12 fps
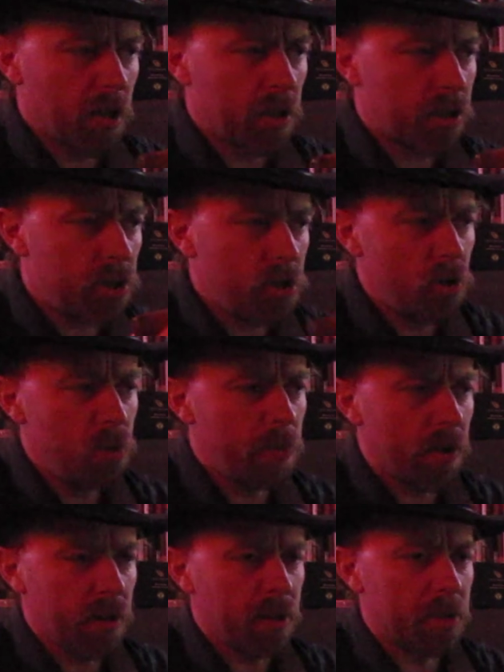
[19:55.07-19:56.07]

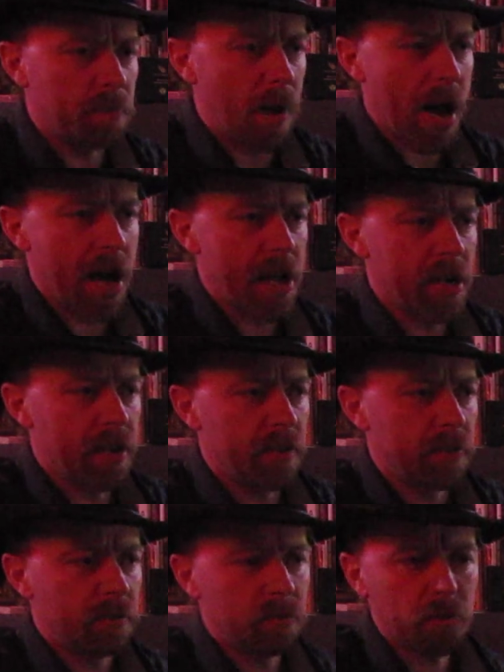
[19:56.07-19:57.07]
Cuba is
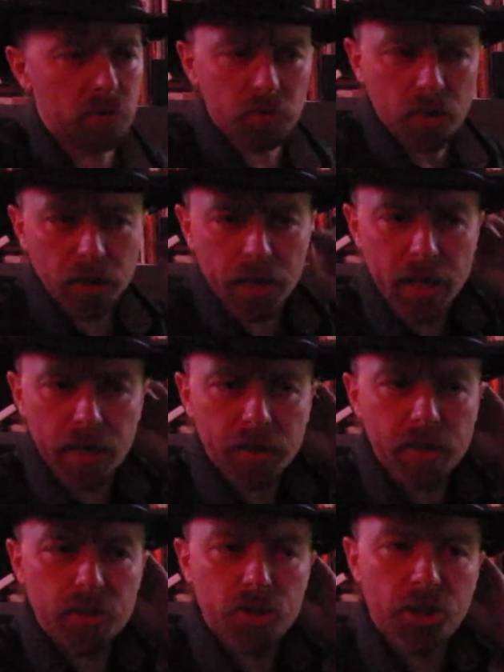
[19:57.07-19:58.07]
buying
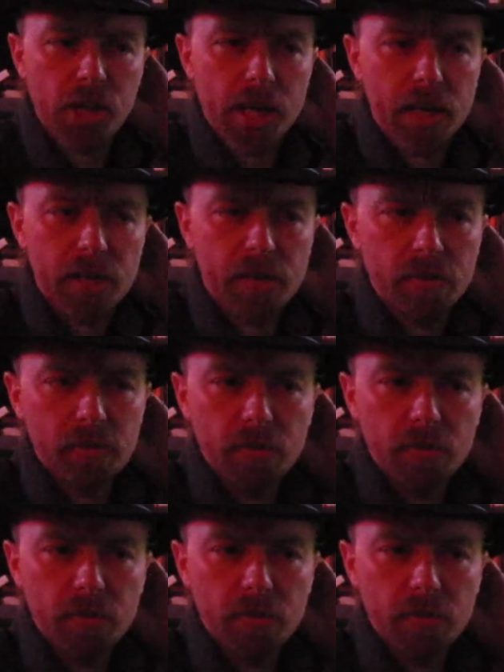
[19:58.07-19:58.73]
Connecticut Shade